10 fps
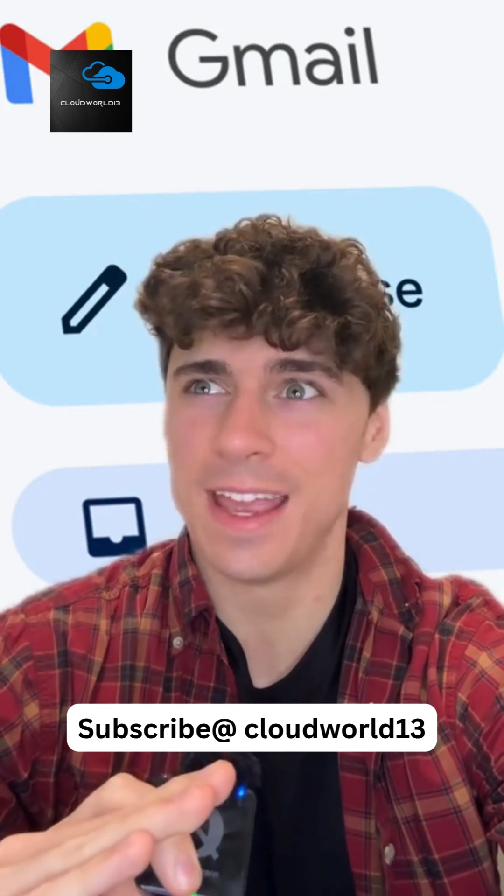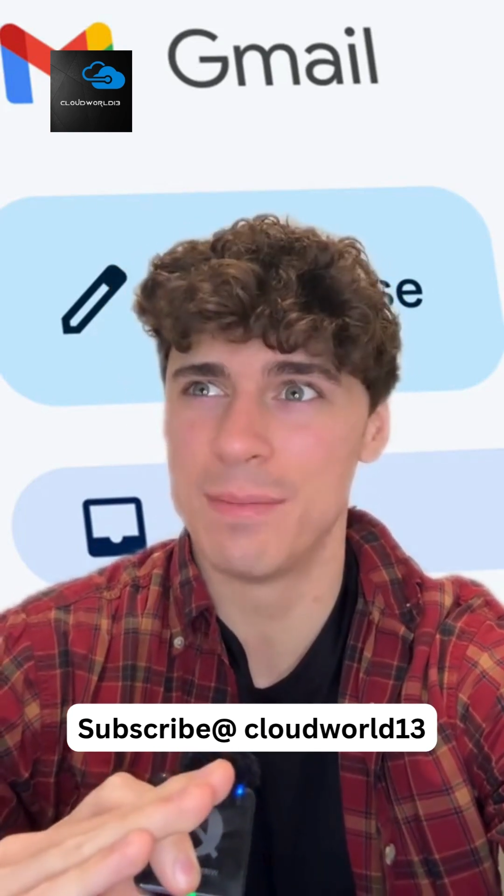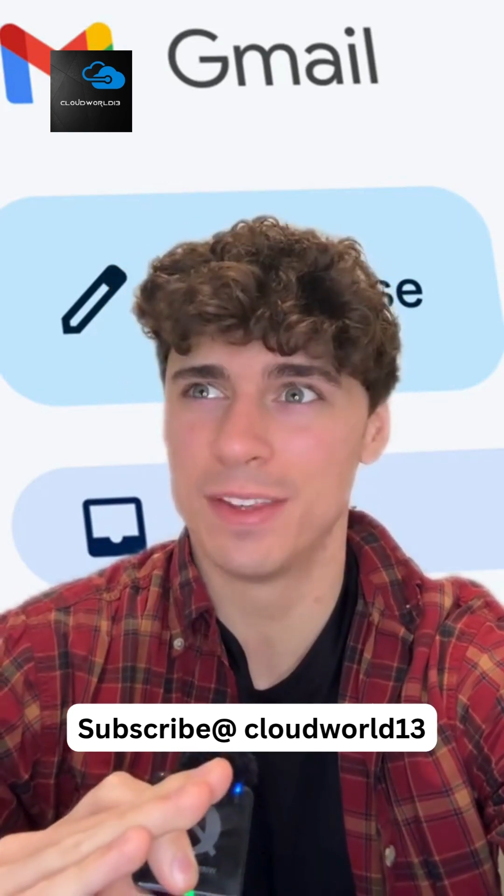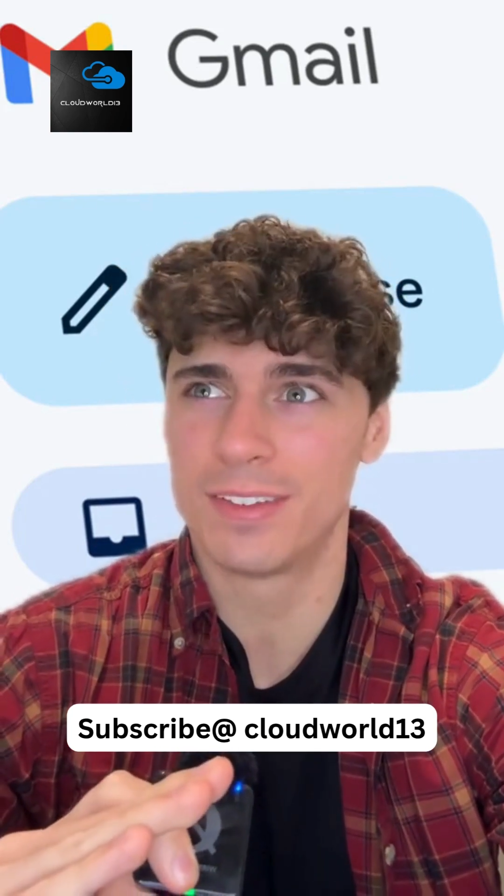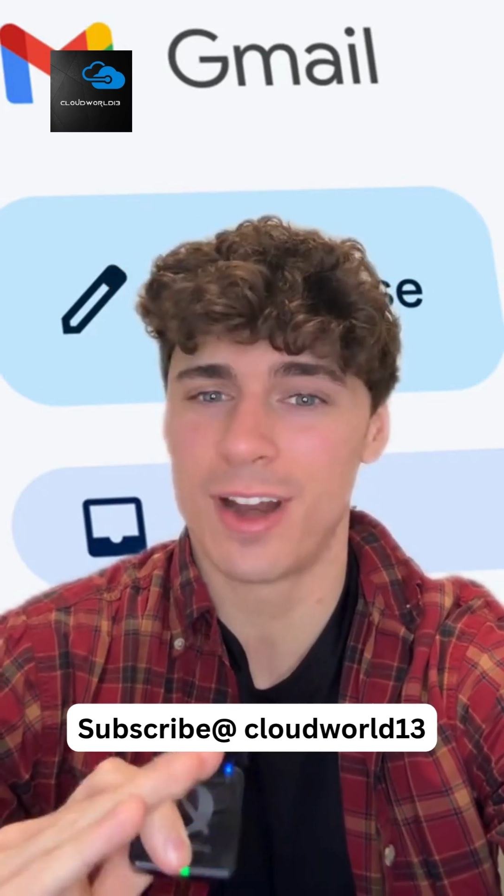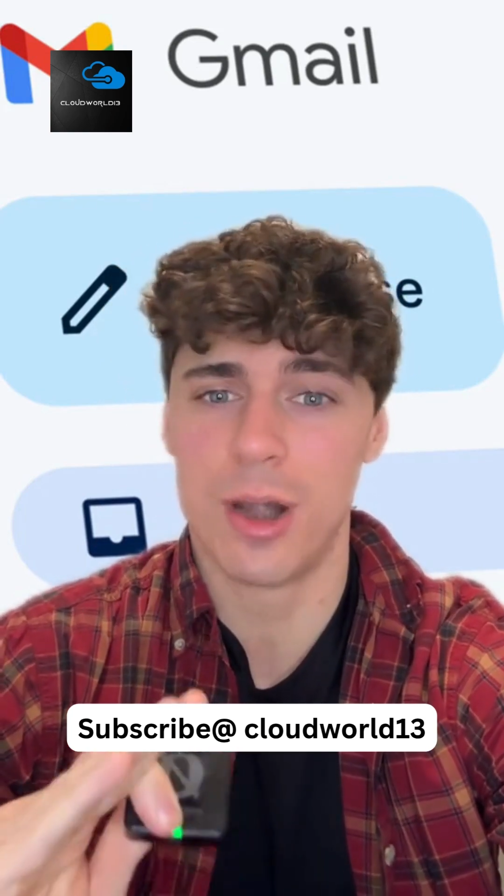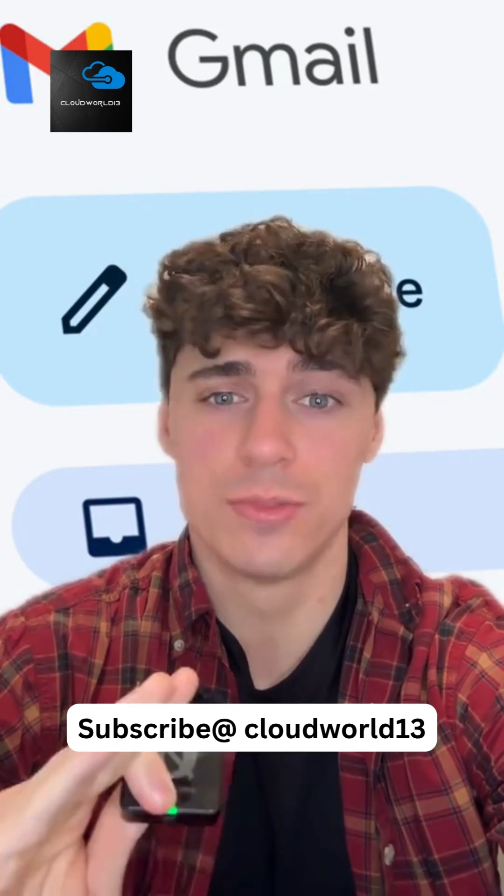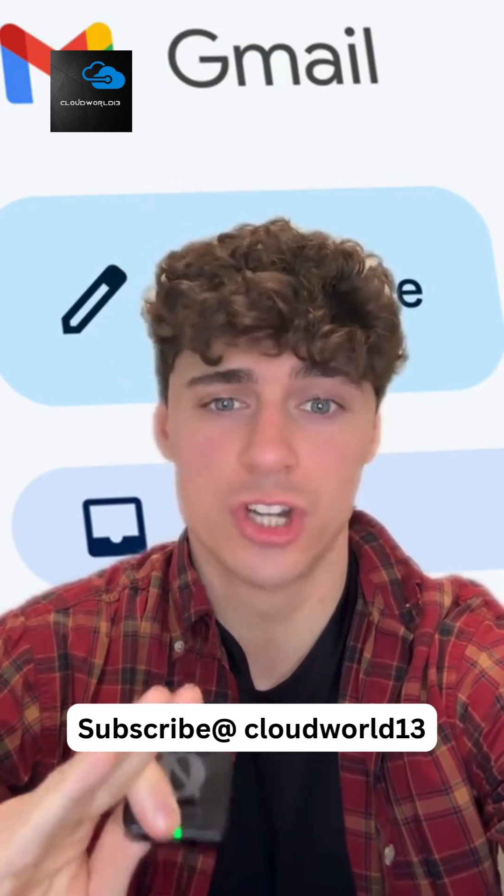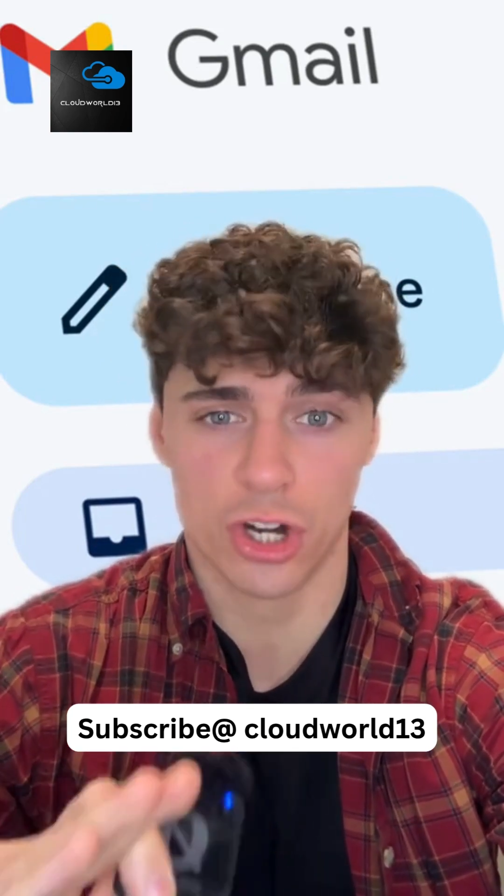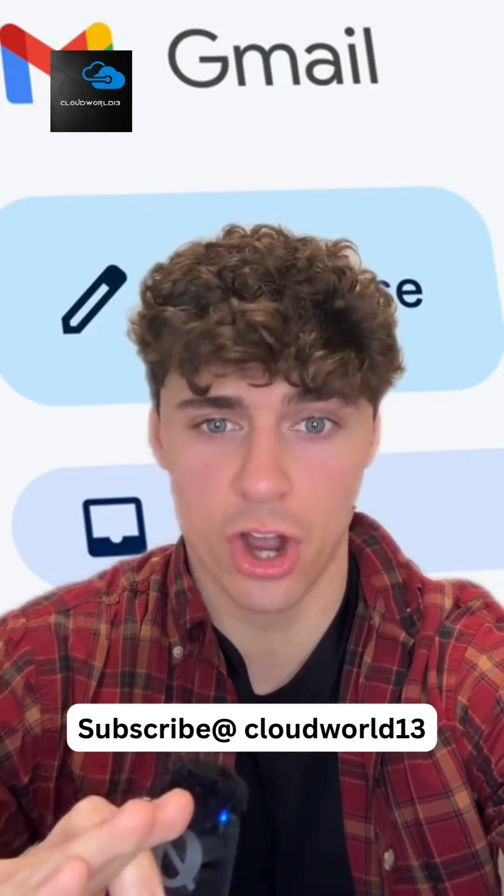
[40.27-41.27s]
layman's
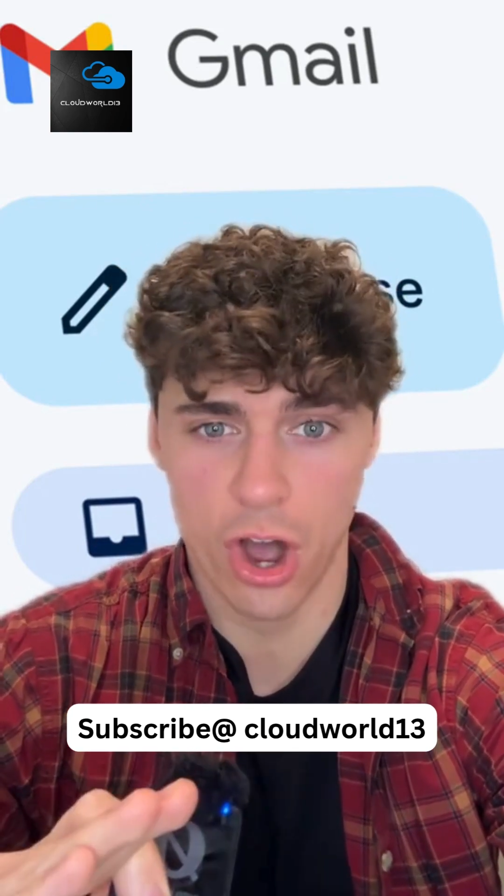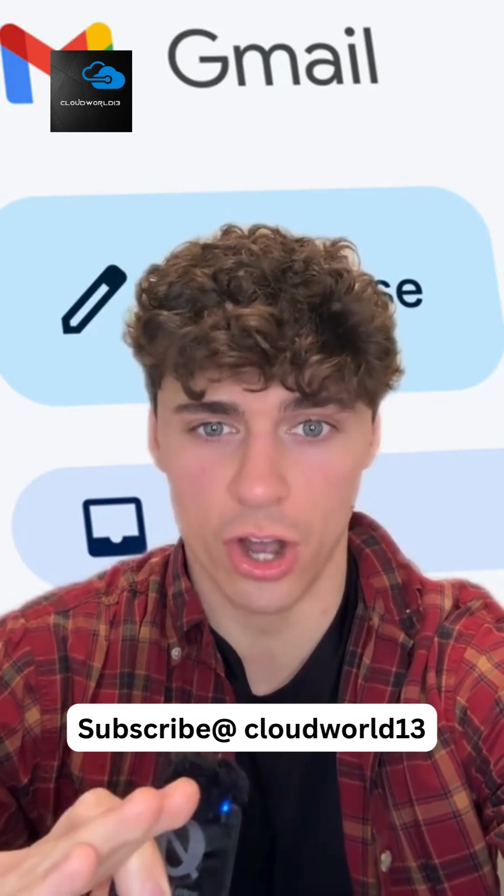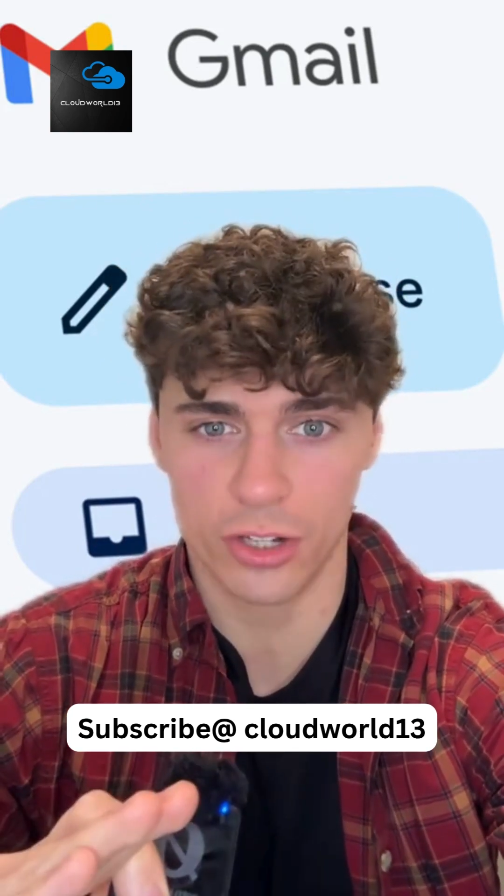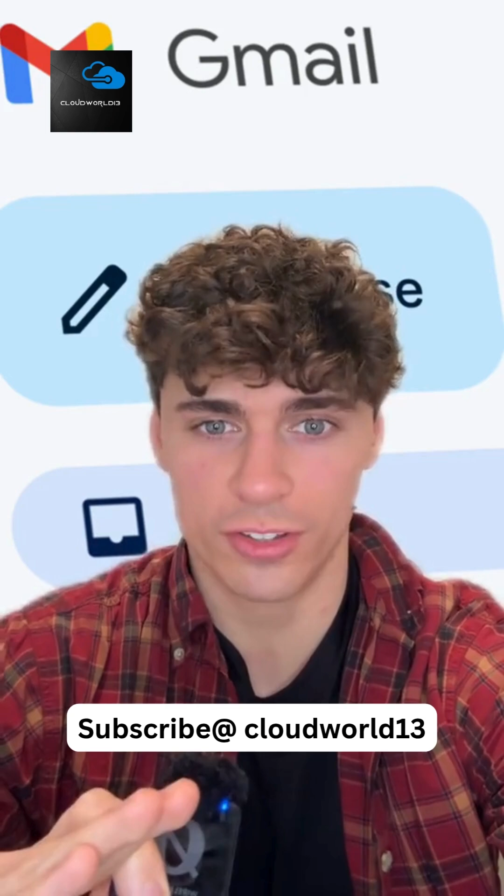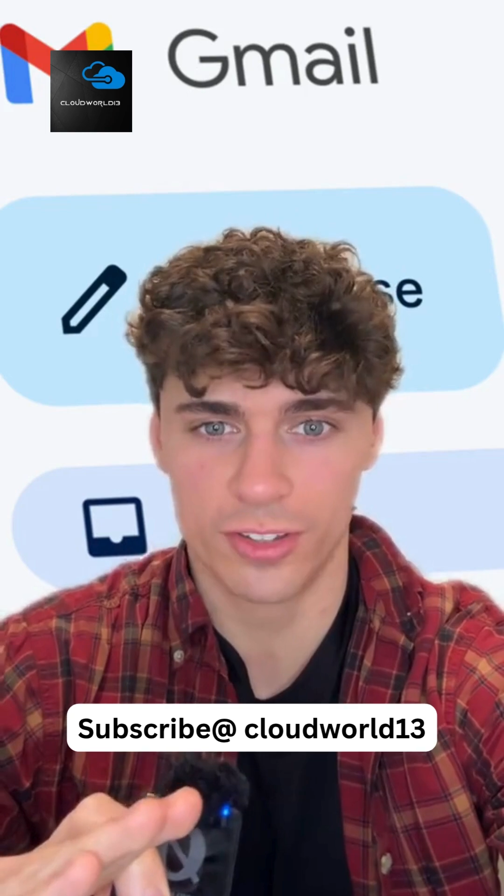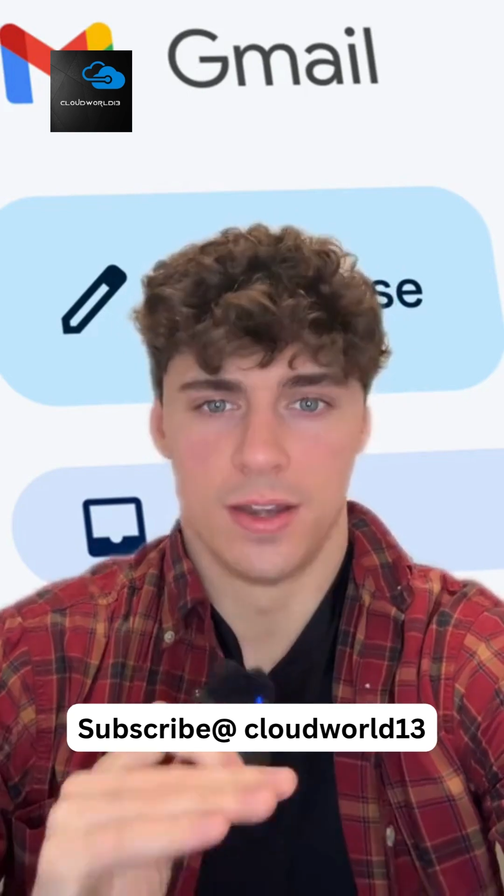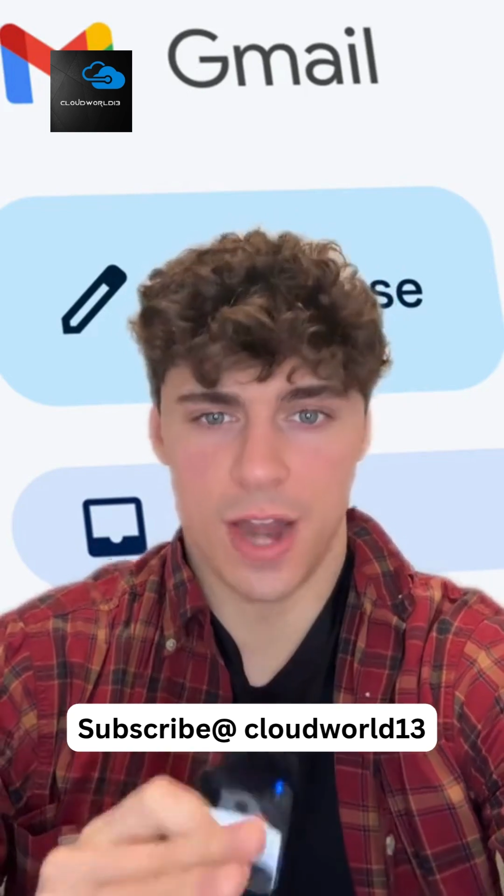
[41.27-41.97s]
terms, you're cooked.